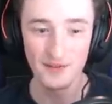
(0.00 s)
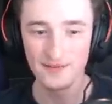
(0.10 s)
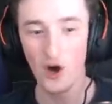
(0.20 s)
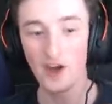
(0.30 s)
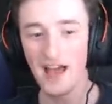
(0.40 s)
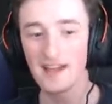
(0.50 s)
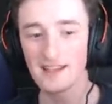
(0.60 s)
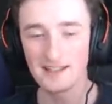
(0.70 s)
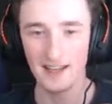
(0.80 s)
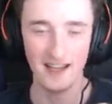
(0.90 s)

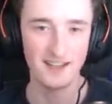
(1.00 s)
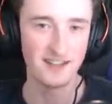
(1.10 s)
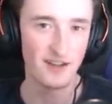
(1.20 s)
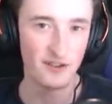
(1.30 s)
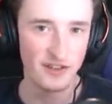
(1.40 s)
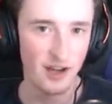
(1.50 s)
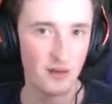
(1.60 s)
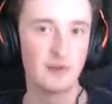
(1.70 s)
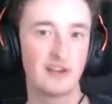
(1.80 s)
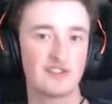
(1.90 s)
hot-headed, and they often are
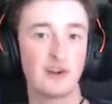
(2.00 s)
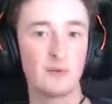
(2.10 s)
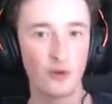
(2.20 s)
because I don't